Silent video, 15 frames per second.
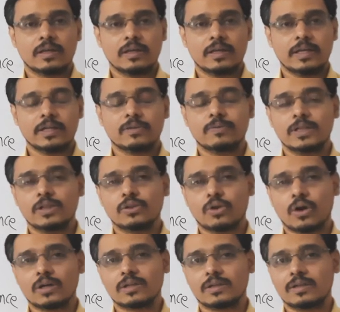it will
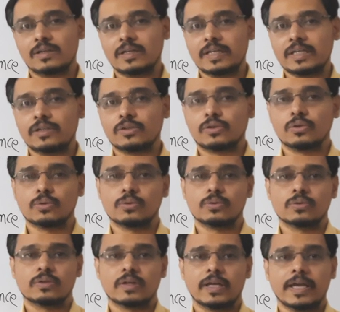not lead to
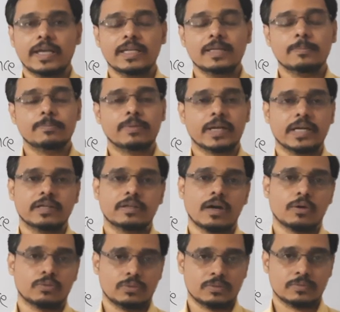any
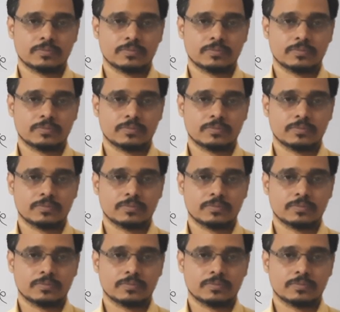breakdown